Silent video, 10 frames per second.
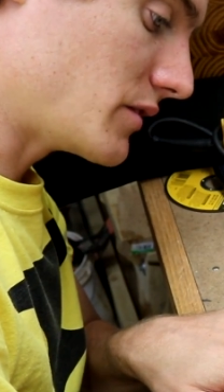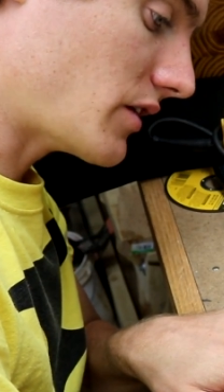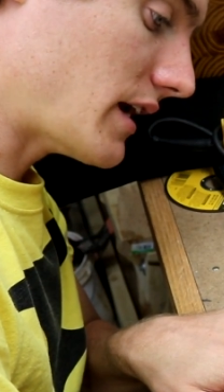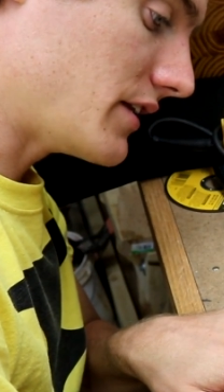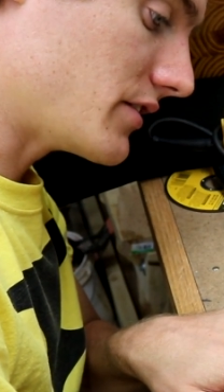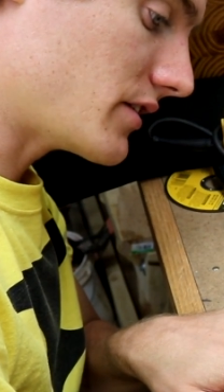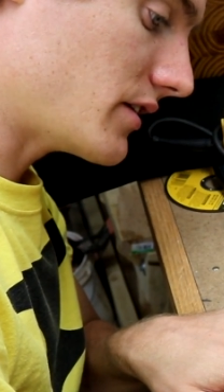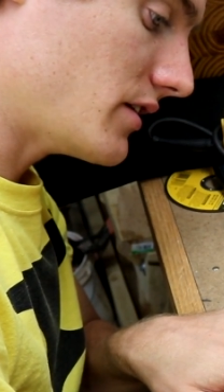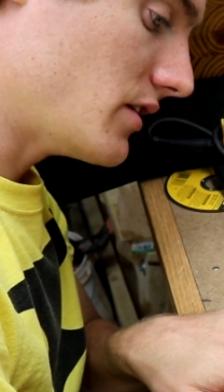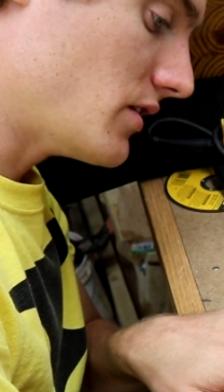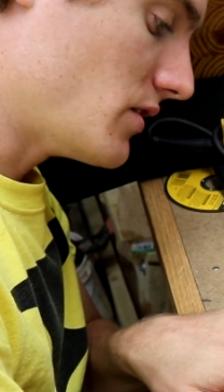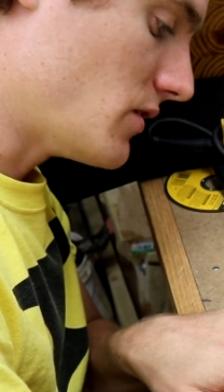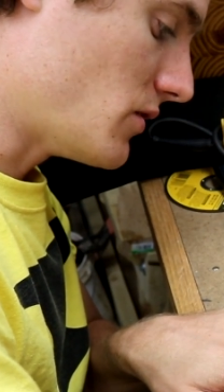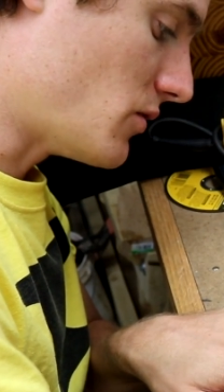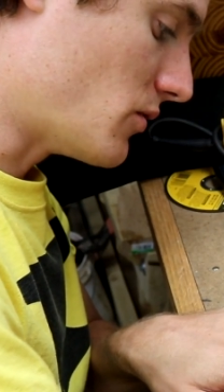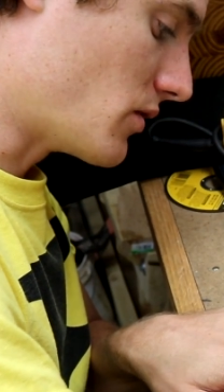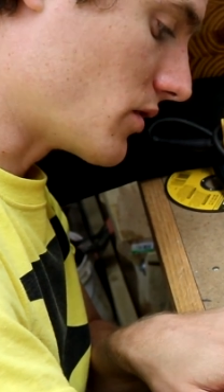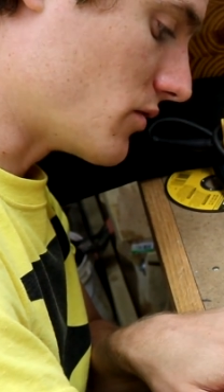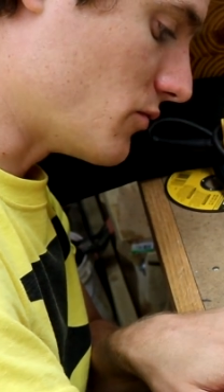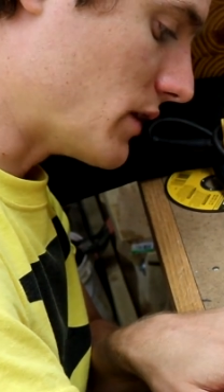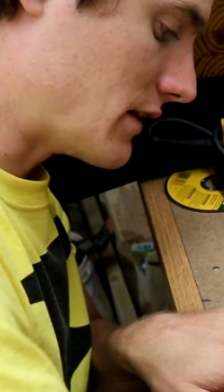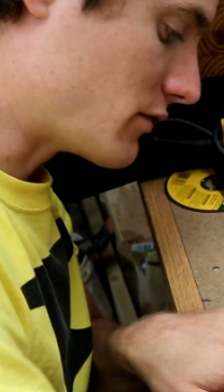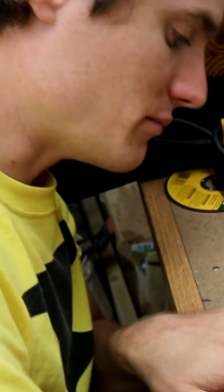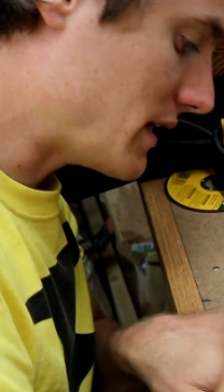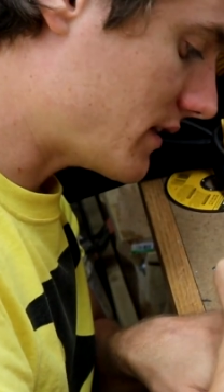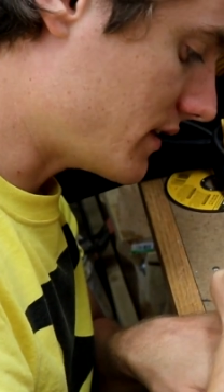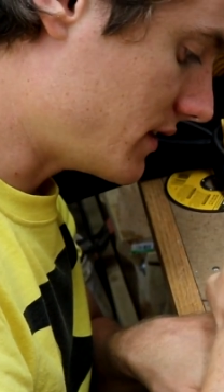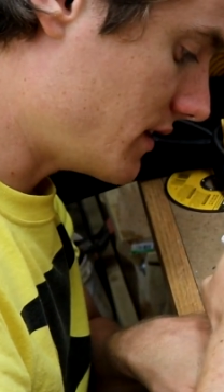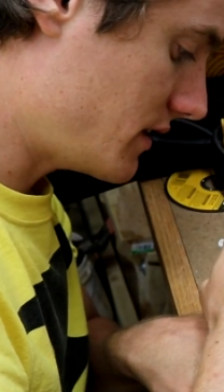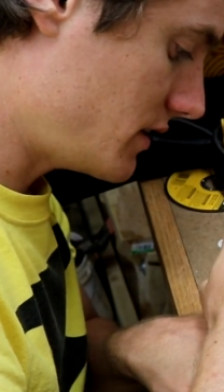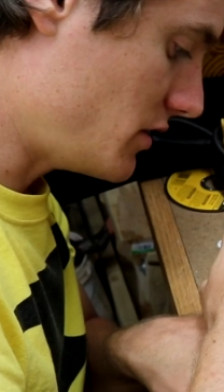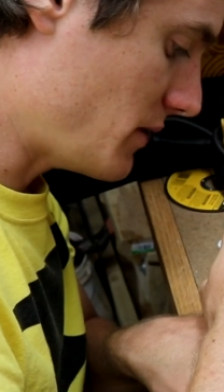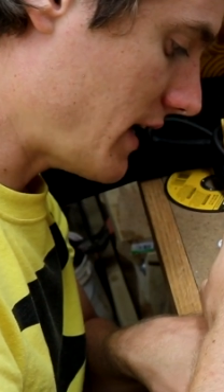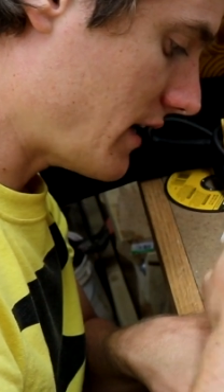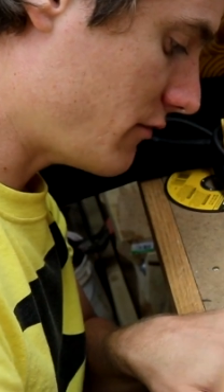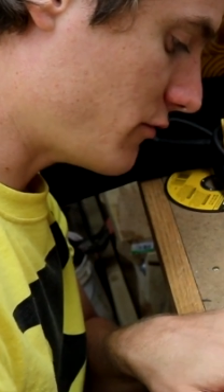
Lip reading: grinder or whatever method you have